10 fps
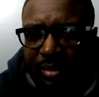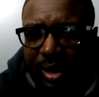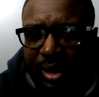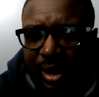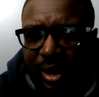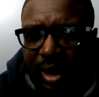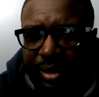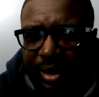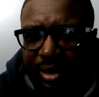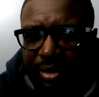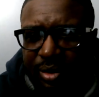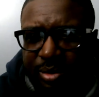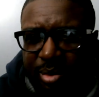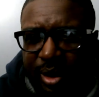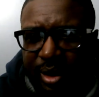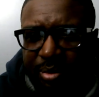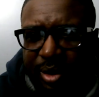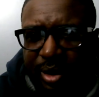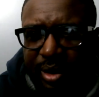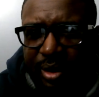Yeah, I think Looney's playing
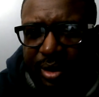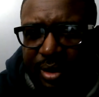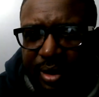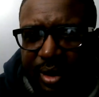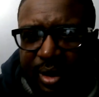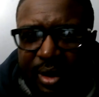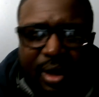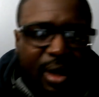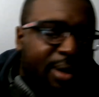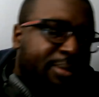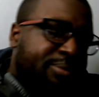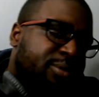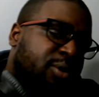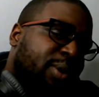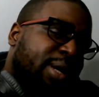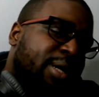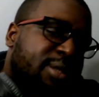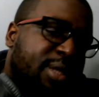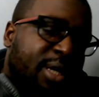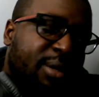pretty good. The way this
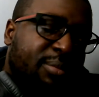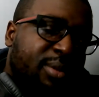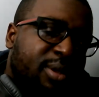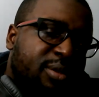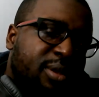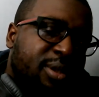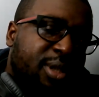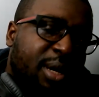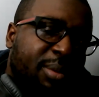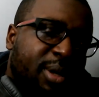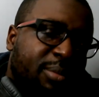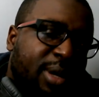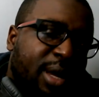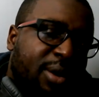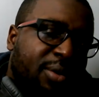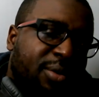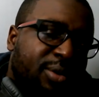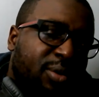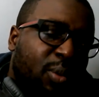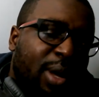team is shaping up now,
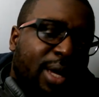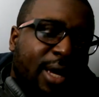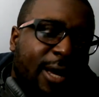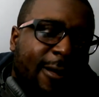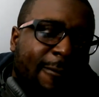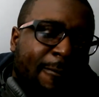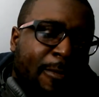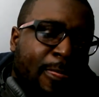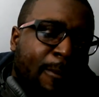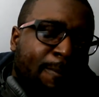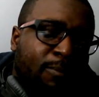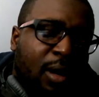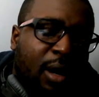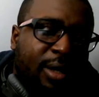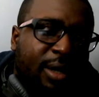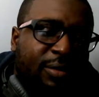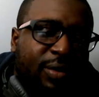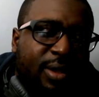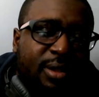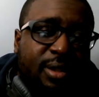the way our
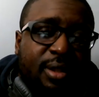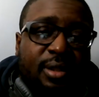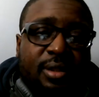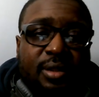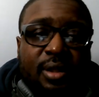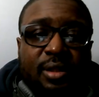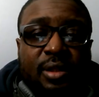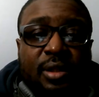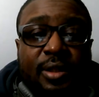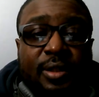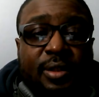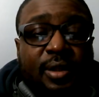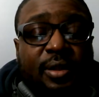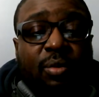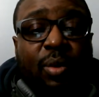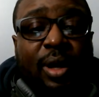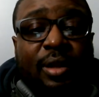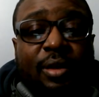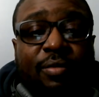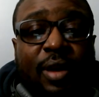defense is looking, the way
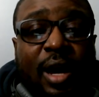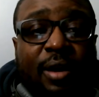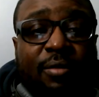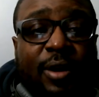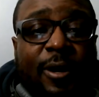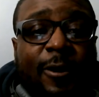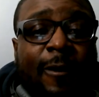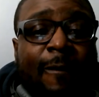they're flying around.